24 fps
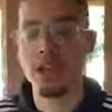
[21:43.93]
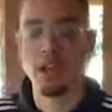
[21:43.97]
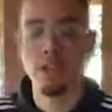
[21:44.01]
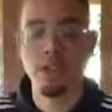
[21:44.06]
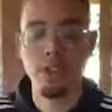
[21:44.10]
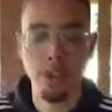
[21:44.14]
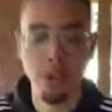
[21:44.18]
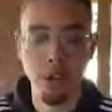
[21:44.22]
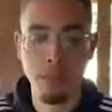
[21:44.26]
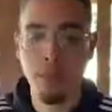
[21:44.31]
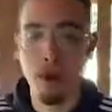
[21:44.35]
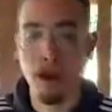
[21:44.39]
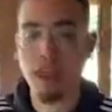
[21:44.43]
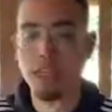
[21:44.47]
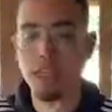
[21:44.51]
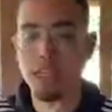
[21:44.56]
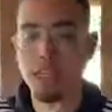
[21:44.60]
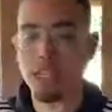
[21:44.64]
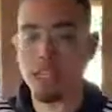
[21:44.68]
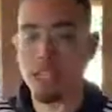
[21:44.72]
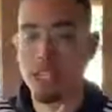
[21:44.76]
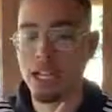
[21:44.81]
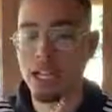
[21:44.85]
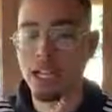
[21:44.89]
affiliate
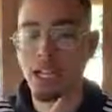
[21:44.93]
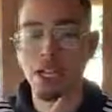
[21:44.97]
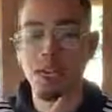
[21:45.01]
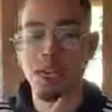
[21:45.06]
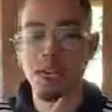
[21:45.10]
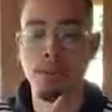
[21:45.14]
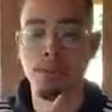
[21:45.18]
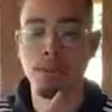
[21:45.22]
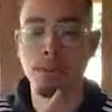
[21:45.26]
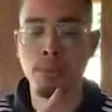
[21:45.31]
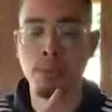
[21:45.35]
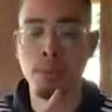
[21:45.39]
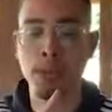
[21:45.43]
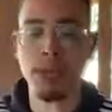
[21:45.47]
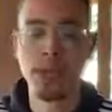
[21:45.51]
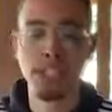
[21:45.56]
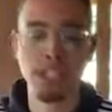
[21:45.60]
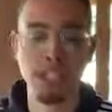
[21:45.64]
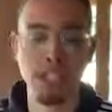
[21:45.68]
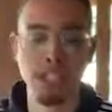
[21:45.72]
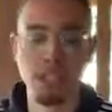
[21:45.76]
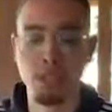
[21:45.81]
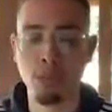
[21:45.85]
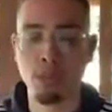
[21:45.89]
marketing, selling other people's
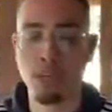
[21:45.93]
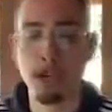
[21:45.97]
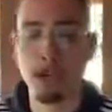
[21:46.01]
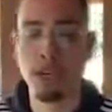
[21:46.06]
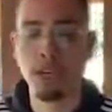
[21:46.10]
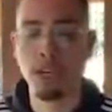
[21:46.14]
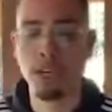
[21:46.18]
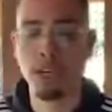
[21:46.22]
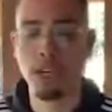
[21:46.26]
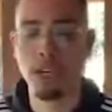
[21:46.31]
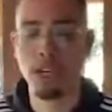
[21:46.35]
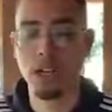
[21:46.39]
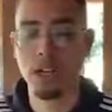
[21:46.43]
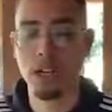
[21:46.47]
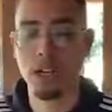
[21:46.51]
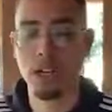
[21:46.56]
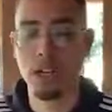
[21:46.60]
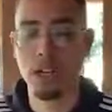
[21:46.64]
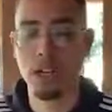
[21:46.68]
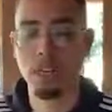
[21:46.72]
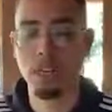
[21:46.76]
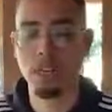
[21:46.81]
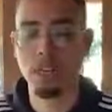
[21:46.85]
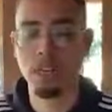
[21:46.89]
products, digital marketing,
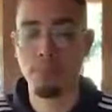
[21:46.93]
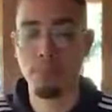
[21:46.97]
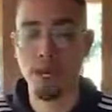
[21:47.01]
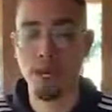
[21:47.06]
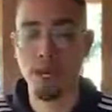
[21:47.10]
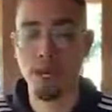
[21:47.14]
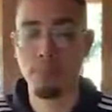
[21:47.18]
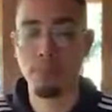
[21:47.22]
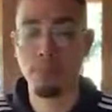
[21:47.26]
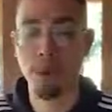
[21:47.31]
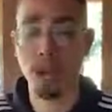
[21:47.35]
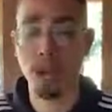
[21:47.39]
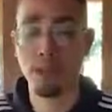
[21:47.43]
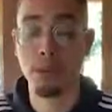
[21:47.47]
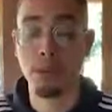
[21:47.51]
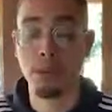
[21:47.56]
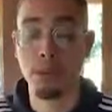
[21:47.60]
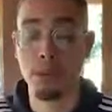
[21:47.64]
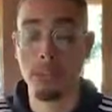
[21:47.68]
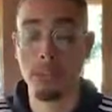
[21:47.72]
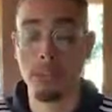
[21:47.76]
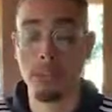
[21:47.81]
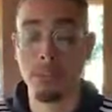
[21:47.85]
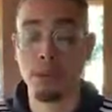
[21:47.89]
uh, uh, product
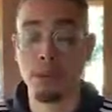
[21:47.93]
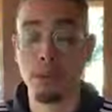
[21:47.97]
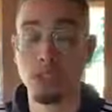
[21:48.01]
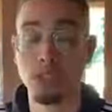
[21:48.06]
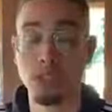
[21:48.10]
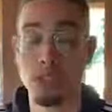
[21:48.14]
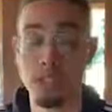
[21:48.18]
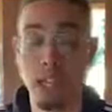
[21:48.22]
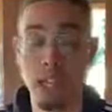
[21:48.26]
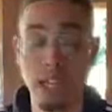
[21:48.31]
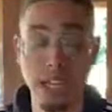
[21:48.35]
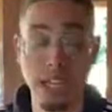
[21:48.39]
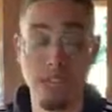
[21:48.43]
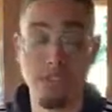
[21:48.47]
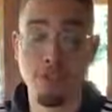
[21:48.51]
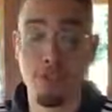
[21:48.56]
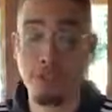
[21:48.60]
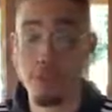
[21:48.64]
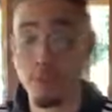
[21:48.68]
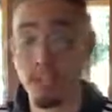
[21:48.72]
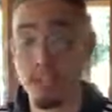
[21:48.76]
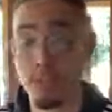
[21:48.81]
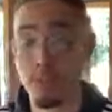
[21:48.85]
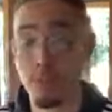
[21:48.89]
business, which is selling
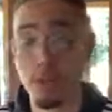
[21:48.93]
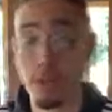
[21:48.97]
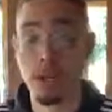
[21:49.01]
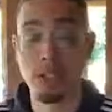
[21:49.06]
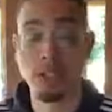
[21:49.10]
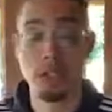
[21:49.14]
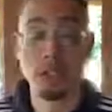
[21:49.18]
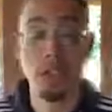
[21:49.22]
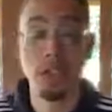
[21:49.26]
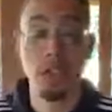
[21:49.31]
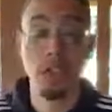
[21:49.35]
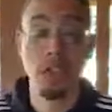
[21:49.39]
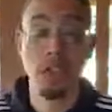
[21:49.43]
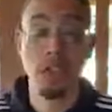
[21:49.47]
information products